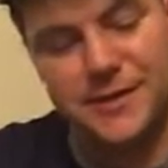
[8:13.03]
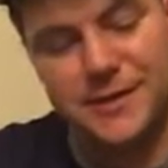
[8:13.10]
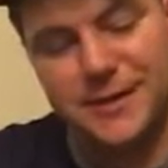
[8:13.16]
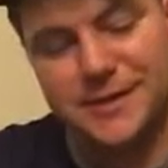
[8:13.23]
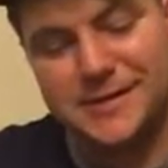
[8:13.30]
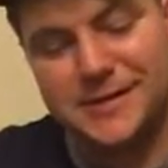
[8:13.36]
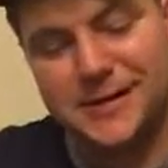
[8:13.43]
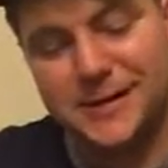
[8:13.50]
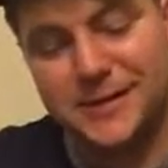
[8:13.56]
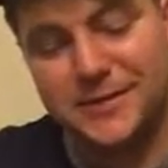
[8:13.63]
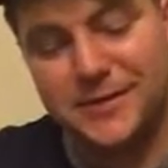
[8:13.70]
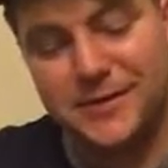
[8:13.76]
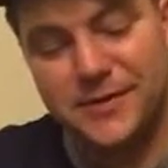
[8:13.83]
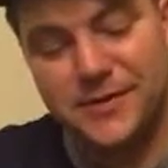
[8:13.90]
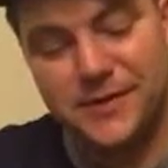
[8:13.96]
That
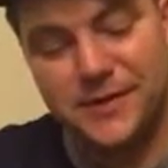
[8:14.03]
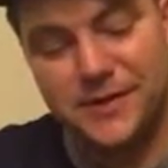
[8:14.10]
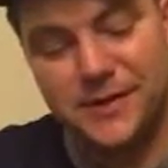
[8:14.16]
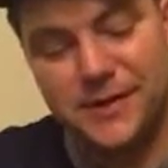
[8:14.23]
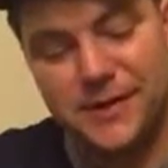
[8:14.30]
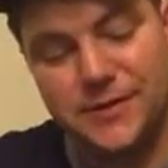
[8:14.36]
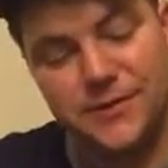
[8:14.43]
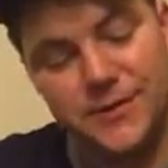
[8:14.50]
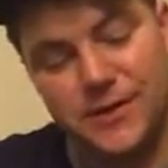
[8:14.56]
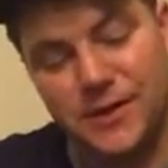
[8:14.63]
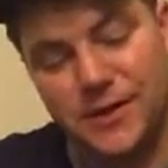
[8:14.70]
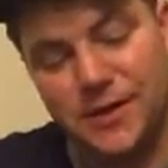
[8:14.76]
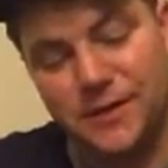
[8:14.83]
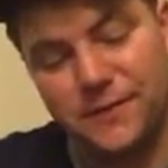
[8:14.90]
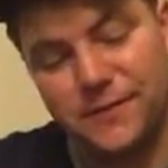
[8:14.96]
time when he went
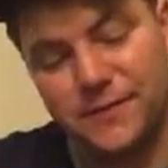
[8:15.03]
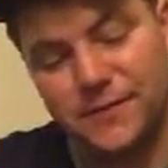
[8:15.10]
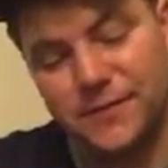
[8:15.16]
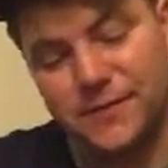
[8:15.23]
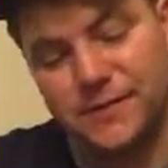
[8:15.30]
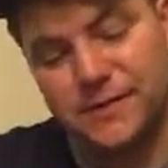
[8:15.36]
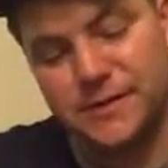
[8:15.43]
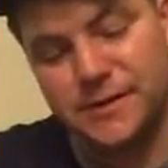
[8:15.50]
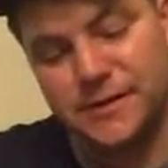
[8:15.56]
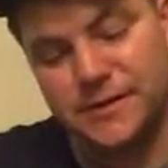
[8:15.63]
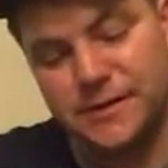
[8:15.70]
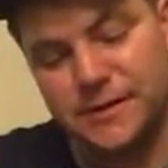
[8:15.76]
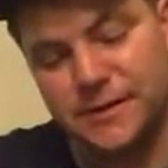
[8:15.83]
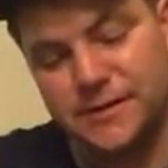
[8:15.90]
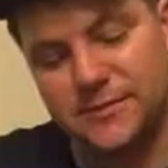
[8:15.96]
off and was
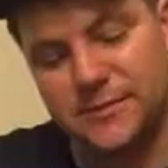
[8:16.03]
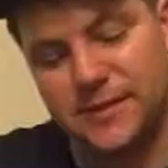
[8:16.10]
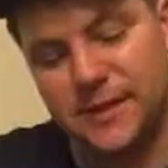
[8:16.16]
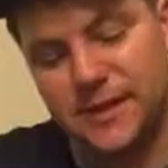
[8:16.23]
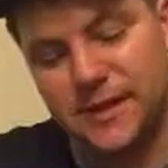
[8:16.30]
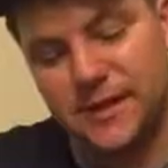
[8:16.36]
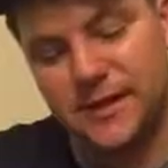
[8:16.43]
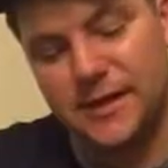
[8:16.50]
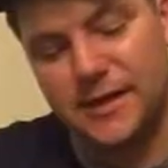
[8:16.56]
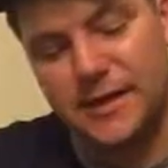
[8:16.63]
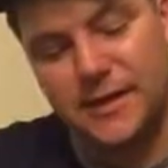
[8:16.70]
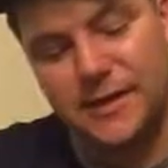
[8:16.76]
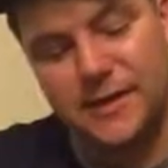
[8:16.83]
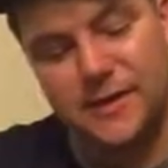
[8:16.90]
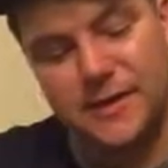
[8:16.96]
thought to be dead,
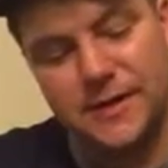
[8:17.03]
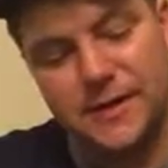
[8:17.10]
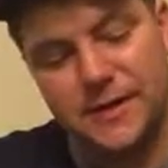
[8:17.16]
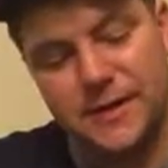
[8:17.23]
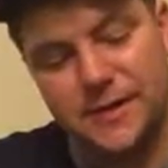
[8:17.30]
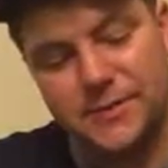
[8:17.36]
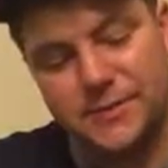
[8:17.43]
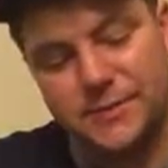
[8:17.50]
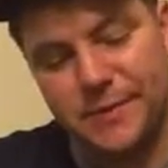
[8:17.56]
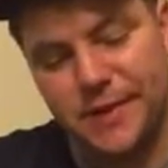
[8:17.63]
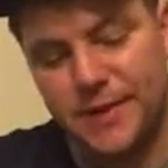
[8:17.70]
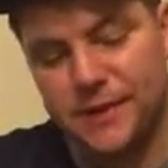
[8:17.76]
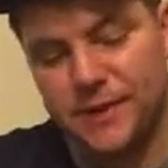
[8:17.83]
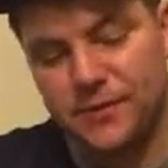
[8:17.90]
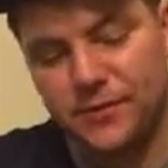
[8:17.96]
and then he comes
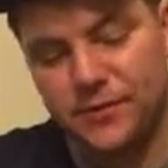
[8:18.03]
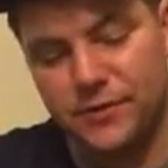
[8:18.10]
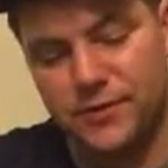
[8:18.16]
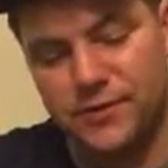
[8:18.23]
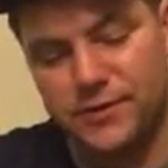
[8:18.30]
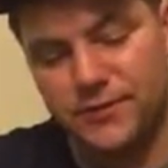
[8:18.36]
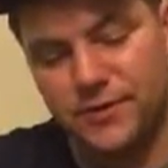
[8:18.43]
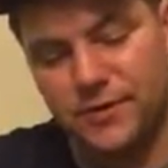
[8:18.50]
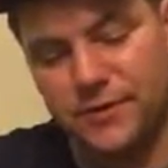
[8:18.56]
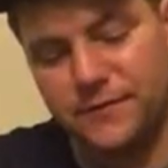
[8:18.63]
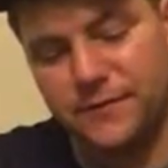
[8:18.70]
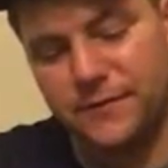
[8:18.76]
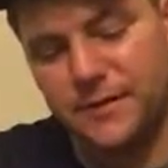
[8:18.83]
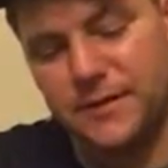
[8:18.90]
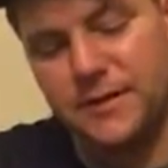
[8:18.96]
back and orders them off,
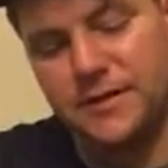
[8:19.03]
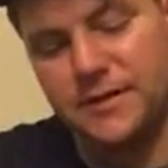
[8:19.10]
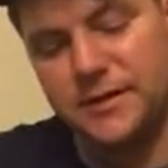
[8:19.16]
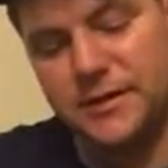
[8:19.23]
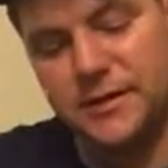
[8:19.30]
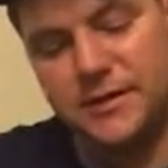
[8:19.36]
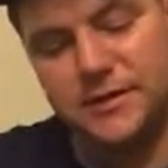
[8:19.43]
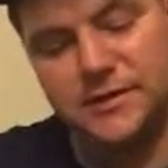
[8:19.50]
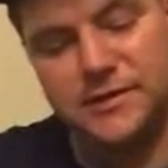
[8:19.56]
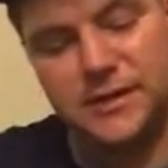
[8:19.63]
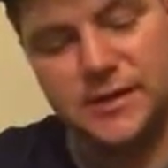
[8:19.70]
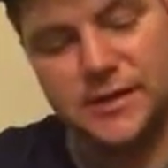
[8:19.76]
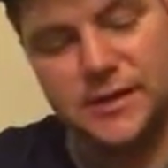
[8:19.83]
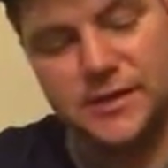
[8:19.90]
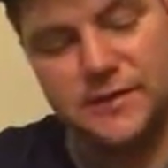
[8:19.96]
and he goes
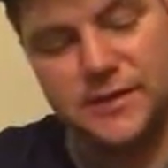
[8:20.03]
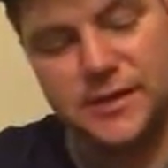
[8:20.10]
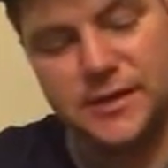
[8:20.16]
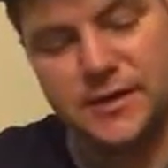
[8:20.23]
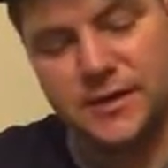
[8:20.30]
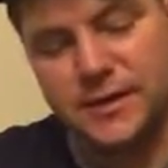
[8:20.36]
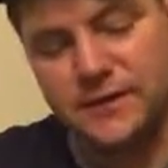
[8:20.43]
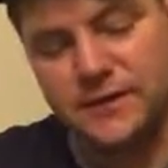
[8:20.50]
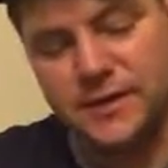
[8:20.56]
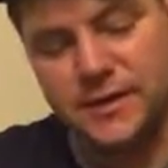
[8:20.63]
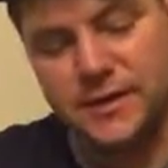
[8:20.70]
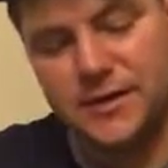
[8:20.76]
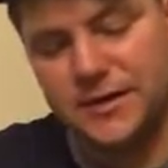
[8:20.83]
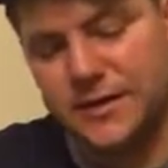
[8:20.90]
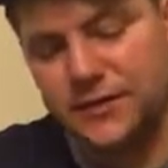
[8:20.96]
on living and
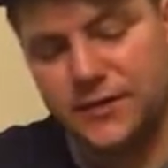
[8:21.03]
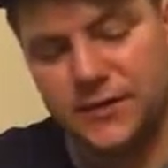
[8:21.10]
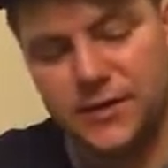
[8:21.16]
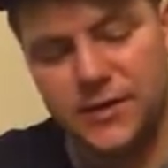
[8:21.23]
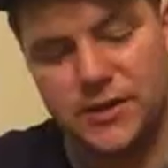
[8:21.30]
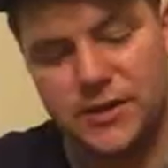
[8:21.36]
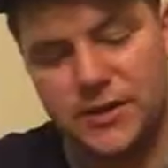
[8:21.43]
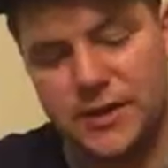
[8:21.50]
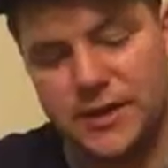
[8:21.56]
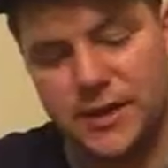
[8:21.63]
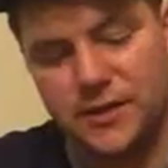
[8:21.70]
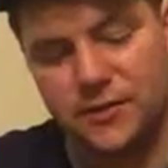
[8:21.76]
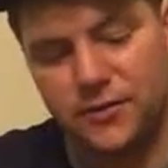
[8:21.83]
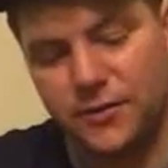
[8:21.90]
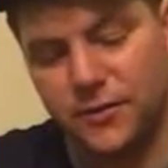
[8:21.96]
living, never looking a
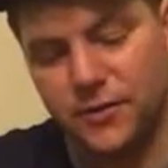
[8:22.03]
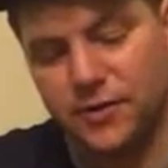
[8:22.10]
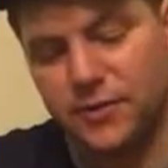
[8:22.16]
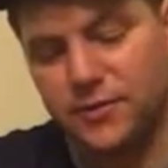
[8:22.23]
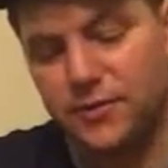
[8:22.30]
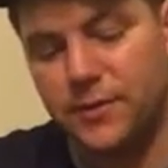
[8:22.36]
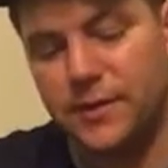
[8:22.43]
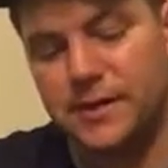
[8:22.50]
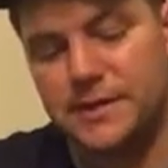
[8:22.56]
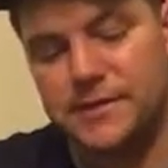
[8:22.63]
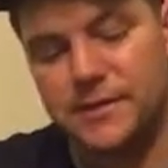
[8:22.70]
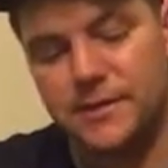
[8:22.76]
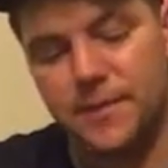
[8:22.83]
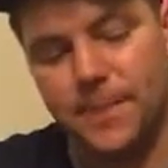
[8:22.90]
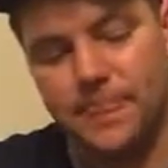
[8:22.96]
day older. Bless
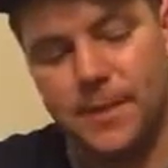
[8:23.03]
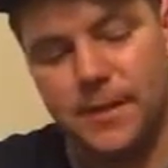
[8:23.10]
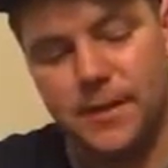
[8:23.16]
him.